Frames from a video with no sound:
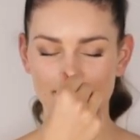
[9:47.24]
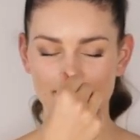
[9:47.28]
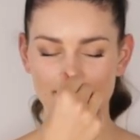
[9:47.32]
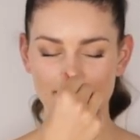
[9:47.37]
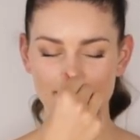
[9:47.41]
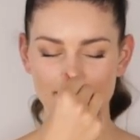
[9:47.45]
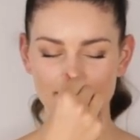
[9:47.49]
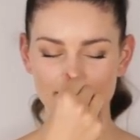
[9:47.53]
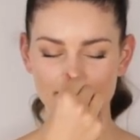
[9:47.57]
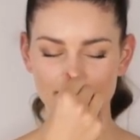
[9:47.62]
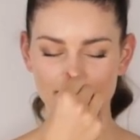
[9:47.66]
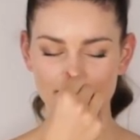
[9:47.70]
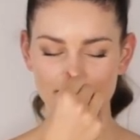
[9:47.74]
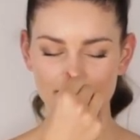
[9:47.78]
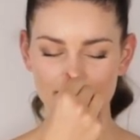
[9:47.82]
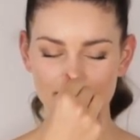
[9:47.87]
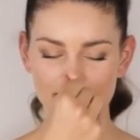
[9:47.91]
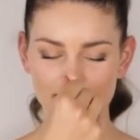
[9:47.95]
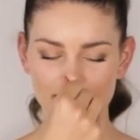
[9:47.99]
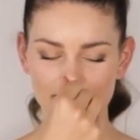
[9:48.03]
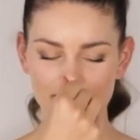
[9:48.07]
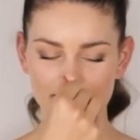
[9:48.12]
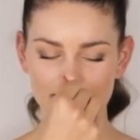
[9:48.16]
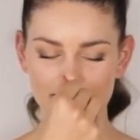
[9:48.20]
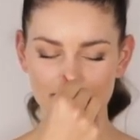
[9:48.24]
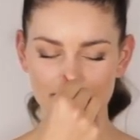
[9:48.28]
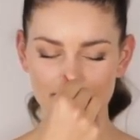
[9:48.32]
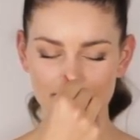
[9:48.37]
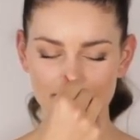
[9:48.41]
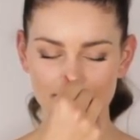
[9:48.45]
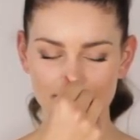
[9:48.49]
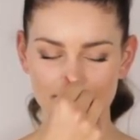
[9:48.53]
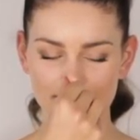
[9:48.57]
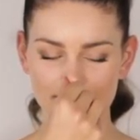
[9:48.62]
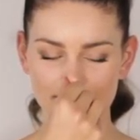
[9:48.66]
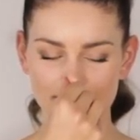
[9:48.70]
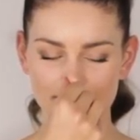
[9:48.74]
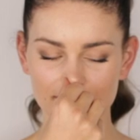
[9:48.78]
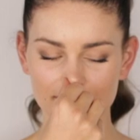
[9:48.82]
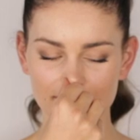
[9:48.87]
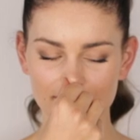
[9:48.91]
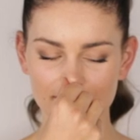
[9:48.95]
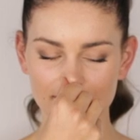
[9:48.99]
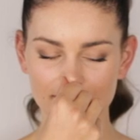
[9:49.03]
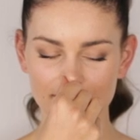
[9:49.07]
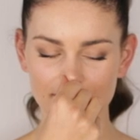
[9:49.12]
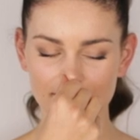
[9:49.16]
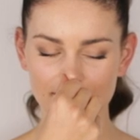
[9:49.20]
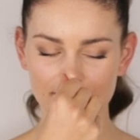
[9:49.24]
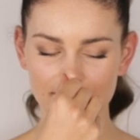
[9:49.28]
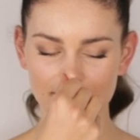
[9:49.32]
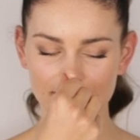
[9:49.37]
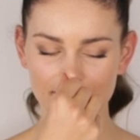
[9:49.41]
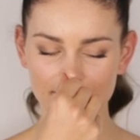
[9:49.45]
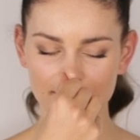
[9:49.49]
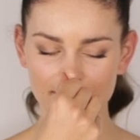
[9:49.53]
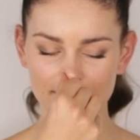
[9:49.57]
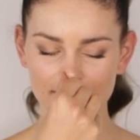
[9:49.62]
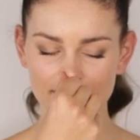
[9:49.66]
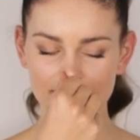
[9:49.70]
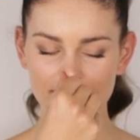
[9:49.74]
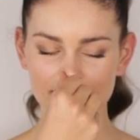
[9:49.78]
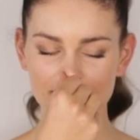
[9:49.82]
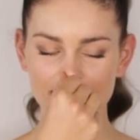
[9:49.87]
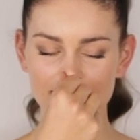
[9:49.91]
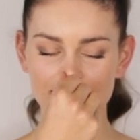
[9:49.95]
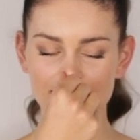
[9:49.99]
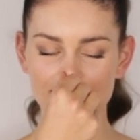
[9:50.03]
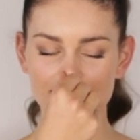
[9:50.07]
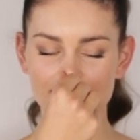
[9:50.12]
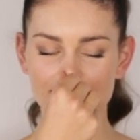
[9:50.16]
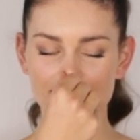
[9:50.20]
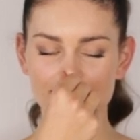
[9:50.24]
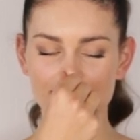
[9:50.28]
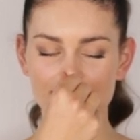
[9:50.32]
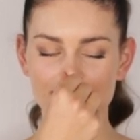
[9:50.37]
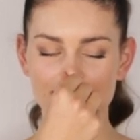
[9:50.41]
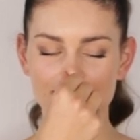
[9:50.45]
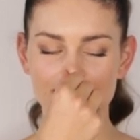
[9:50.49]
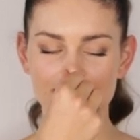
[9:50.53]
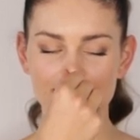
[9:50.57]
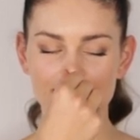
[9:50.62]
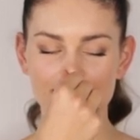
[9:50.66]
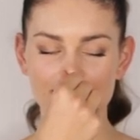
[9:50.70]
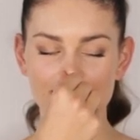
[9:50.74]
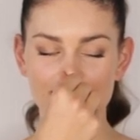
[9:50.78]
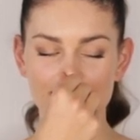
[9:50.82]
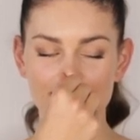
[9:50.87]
[no speech]